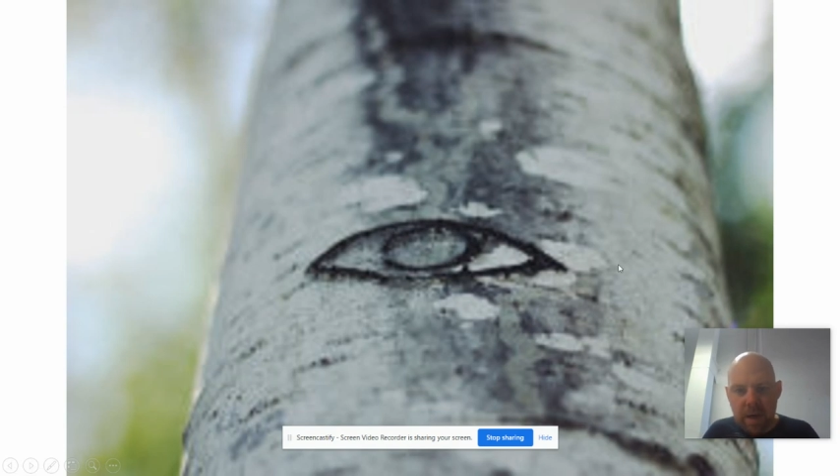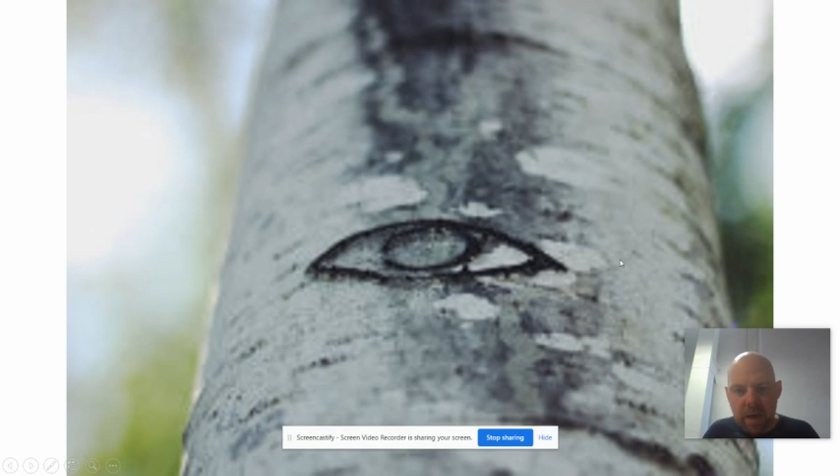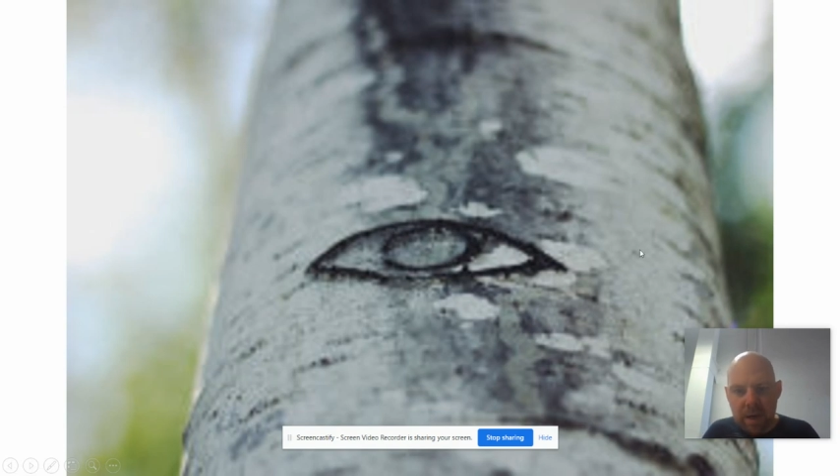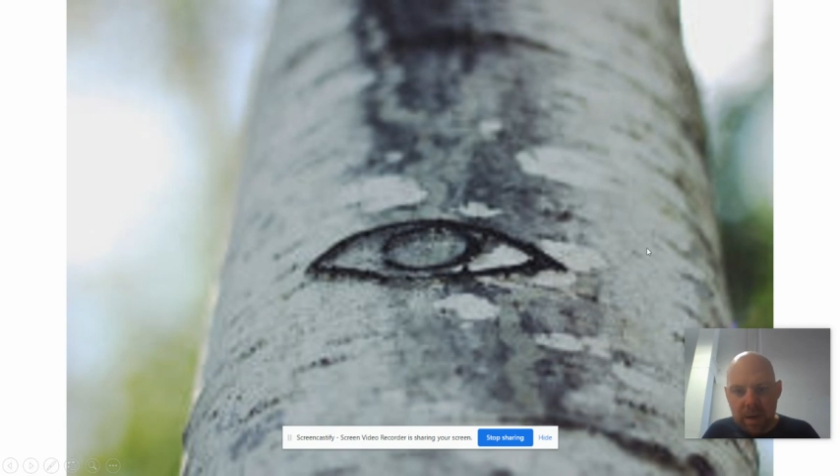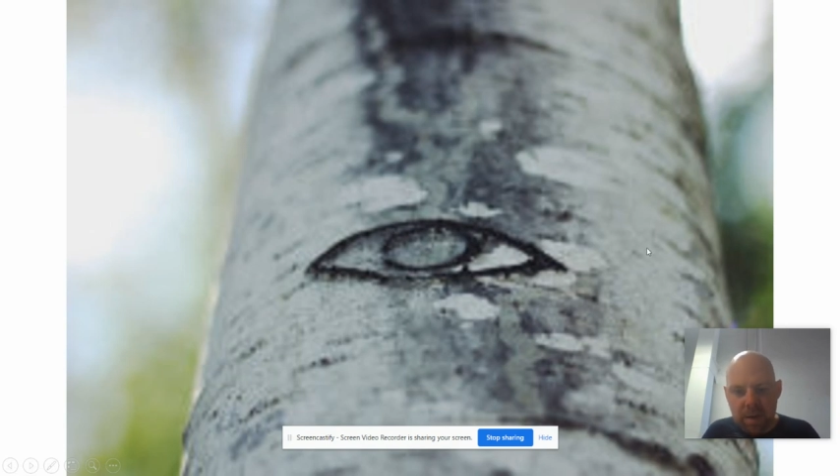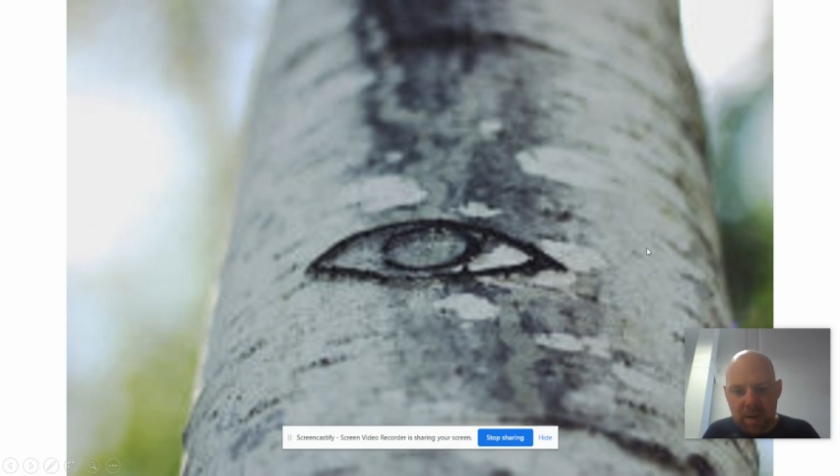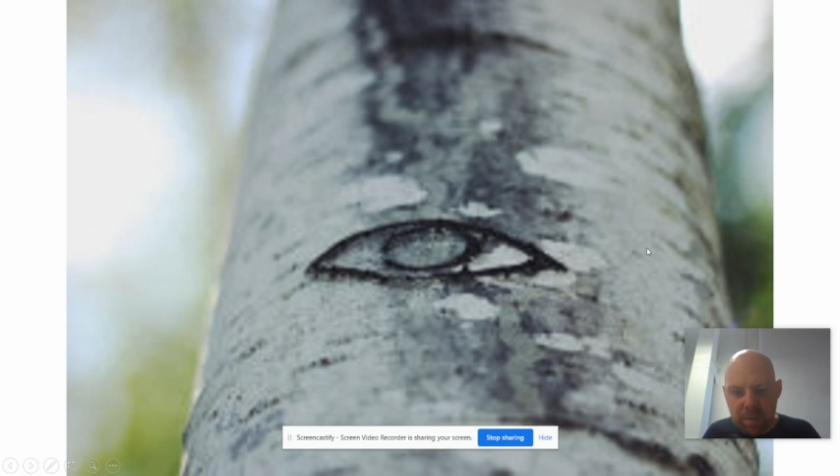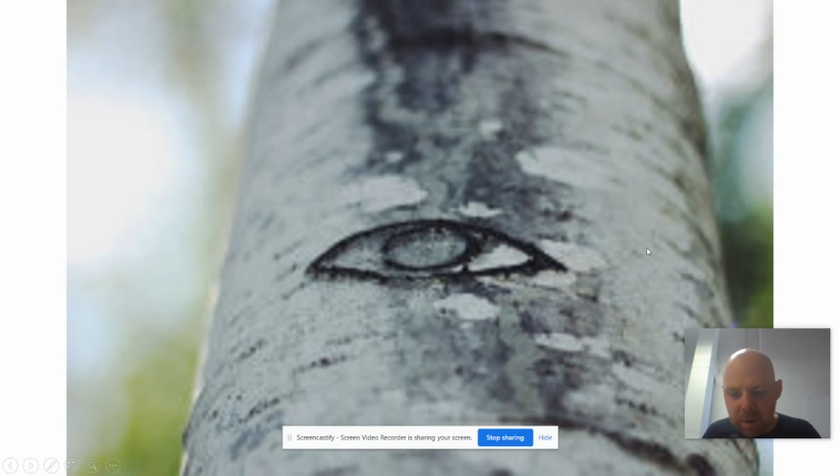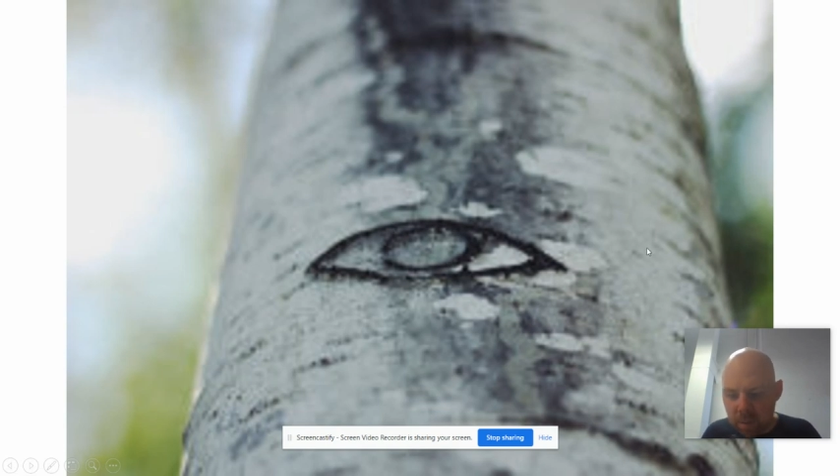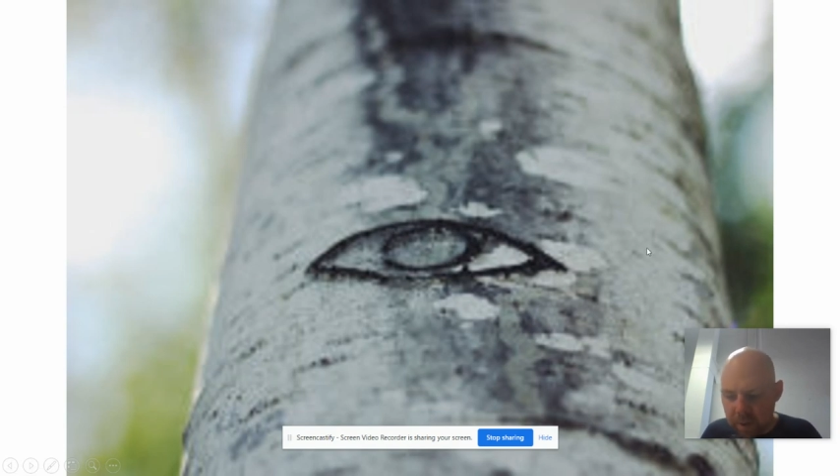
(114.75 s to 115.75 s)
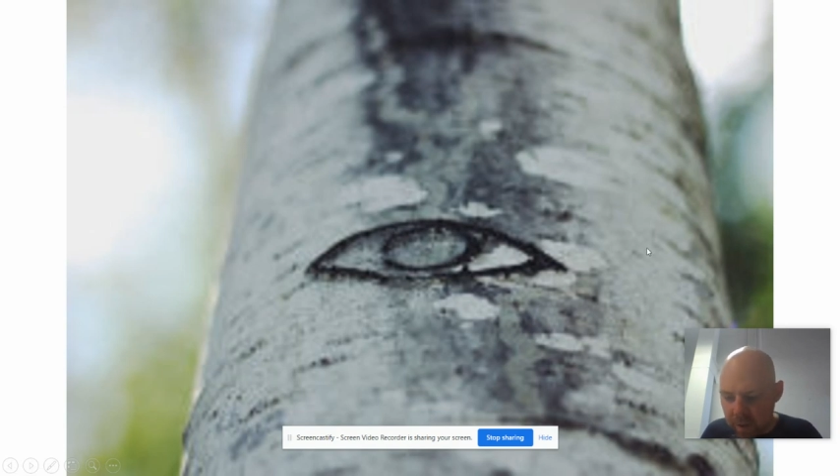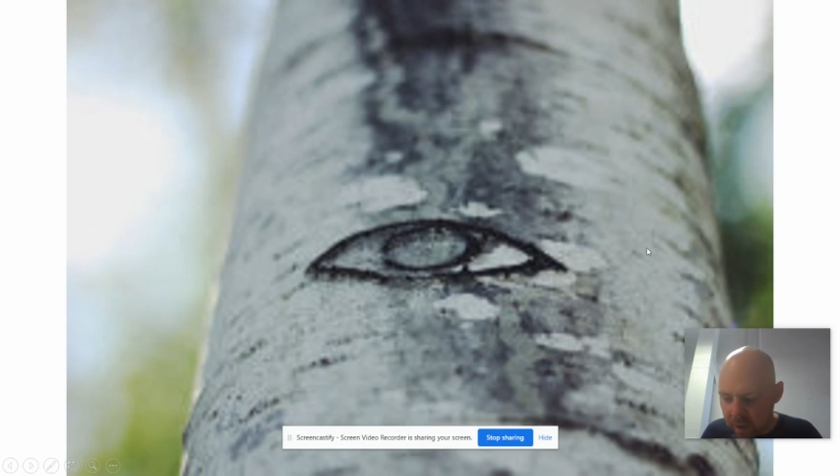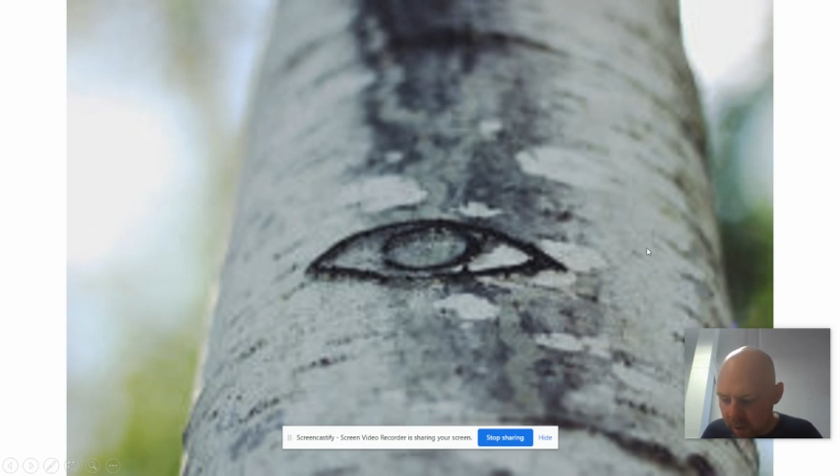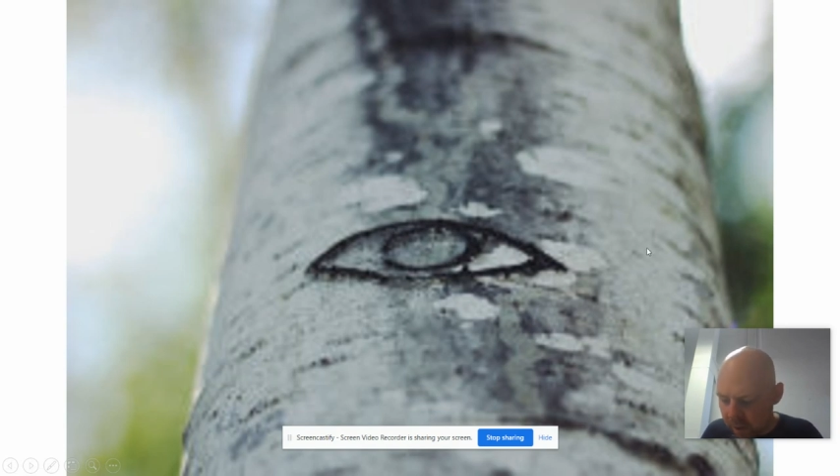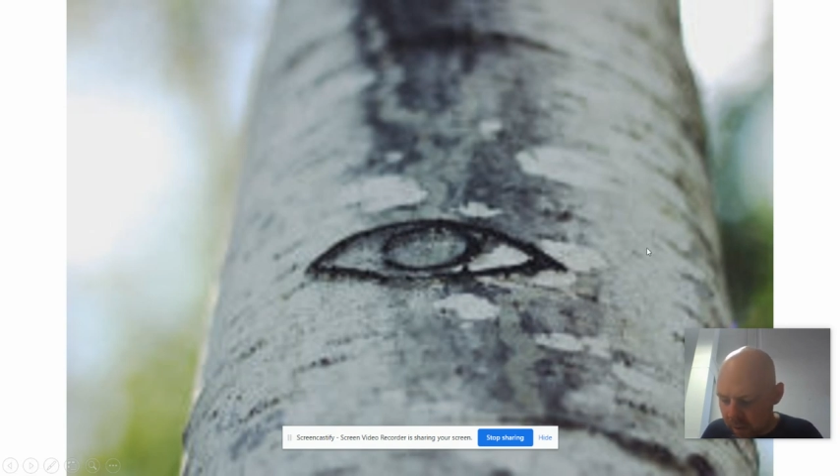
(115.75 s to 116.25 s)
a dispute with
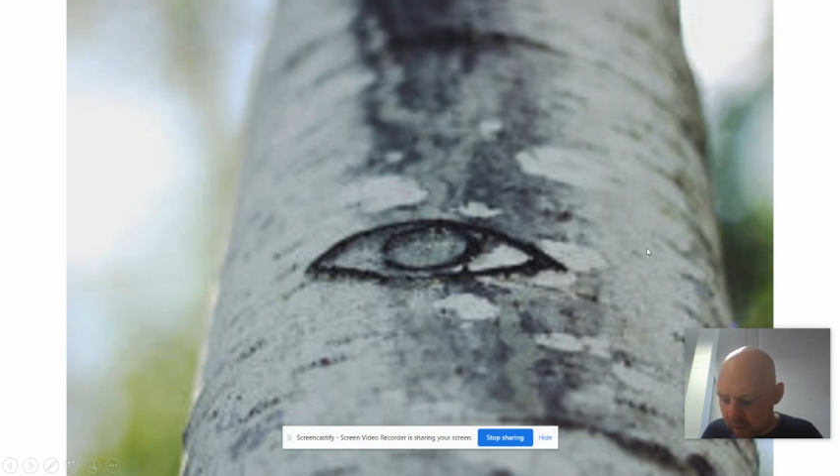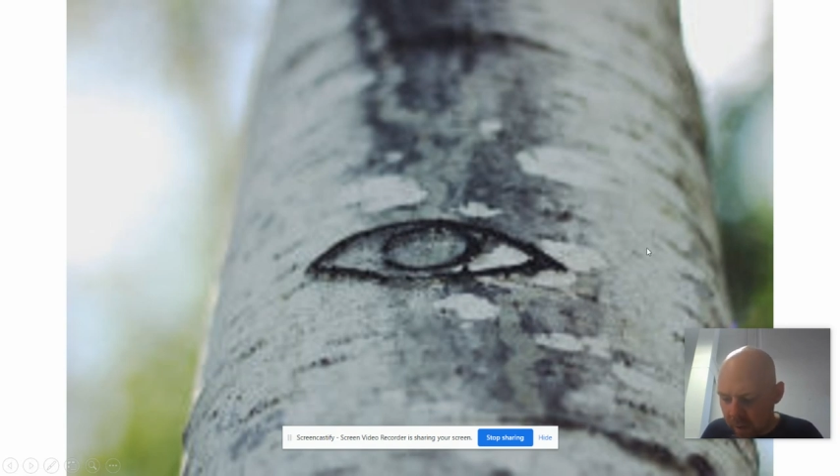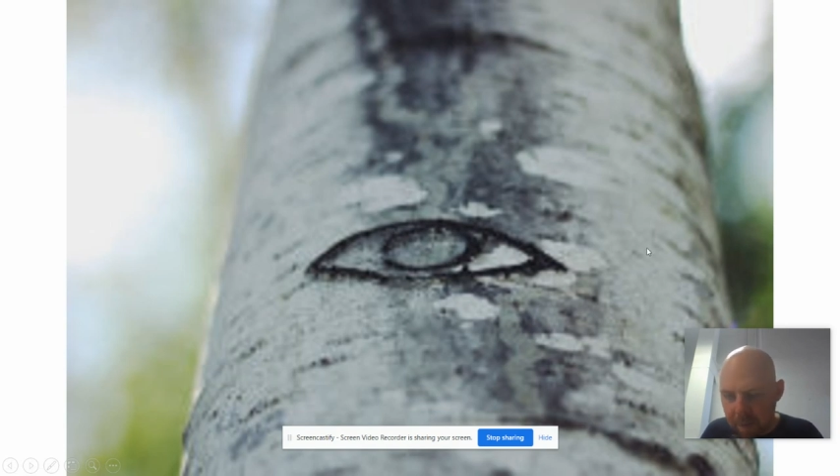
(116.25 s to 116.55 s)
a